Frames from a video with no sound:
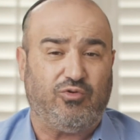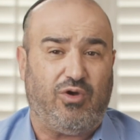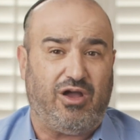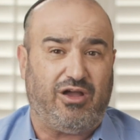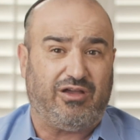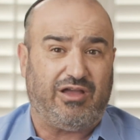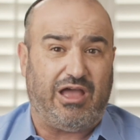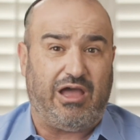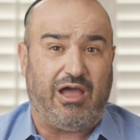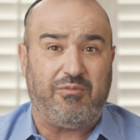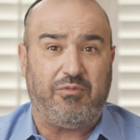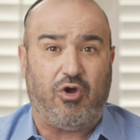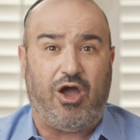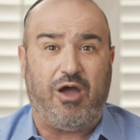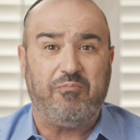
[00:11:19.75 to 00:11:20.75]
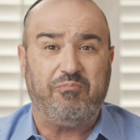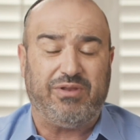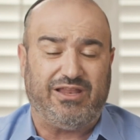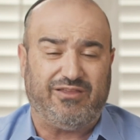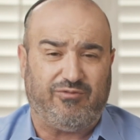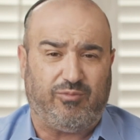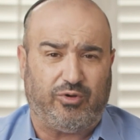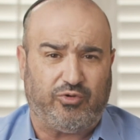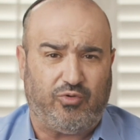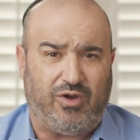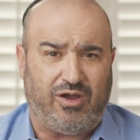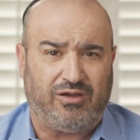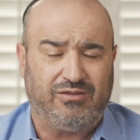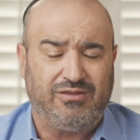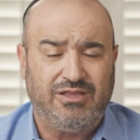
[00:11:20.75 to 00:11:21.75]
you are, how unbelievable you
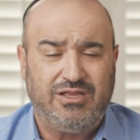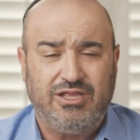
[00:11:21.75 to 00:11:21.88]
are.